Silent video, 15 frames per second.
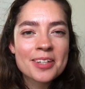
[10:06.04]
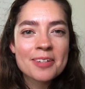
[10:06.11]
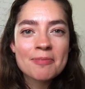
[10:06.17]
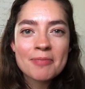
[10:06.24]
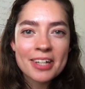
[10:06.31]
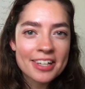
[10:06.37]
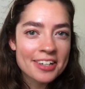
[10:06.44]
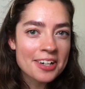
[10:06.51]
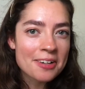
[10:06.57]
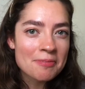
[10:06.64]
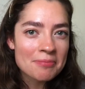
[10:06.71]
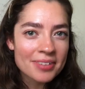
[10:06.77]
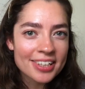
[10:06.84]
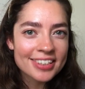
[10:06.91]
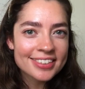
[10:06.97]
may
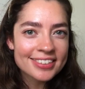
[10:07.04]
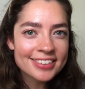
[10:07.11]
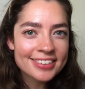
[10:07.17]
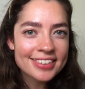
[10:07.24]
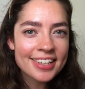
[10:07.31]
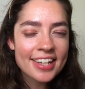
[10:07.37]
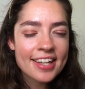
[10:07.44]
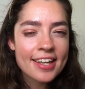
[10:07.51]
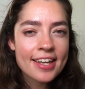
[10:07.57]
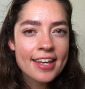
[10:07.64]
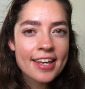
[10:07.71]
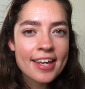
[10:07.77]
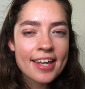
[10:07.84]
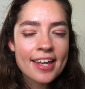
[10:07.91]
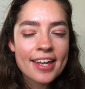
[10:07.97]
God bless,
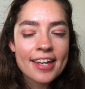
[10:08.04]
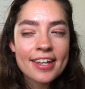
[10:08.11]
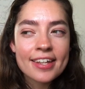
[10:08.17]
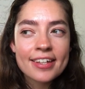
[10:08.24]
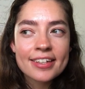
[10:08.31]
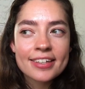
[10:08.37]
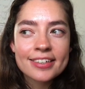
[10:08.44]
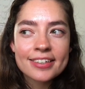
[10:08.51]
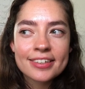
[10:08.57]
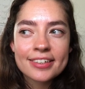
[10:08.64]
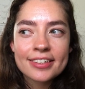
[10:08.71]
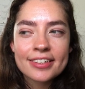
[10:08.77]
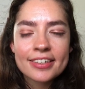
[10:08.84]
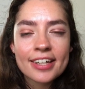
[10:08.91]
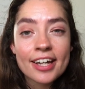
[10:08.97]

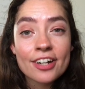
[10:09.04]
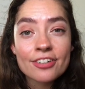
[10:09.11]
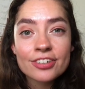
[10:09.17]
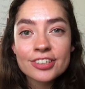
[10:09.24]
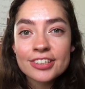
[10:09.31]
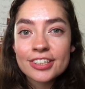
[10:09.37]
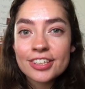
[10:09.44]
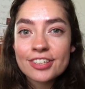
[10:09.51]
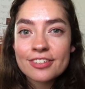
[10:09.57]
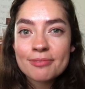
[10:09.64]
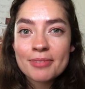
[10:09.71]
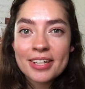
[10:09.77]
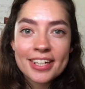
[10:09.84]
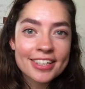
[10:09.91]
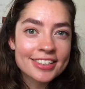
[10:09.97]
and I will see you
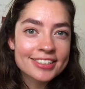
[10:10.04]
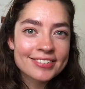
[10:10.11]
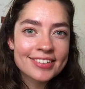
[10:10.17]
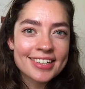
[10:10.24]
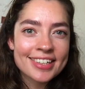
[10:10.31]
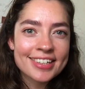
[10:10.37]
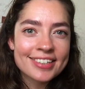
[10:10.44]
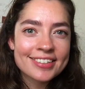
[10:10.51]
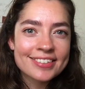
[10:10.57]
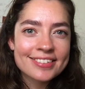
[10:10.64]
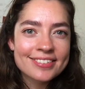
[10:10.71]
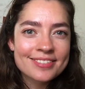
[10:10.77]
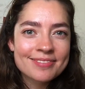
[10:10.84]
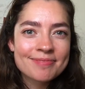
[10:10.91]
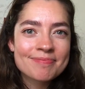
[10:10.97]
in my next
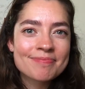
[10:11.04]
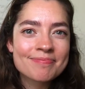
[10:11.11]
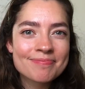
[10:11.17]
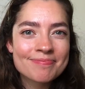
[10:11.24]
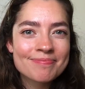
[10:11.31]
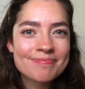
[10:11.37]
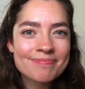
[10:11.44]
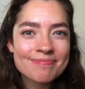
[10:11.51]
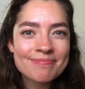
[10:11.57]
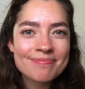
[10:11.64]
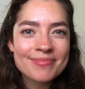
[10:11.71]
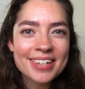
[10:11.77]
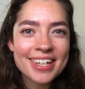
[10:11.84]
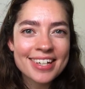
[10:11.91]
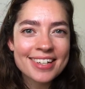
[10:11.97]
video.
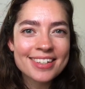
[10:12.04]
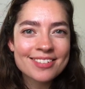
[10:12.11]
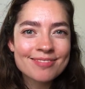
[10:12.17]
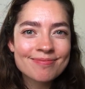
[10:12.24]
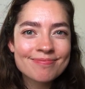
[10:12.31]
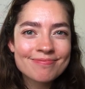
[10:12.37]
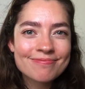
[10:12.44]
Bye.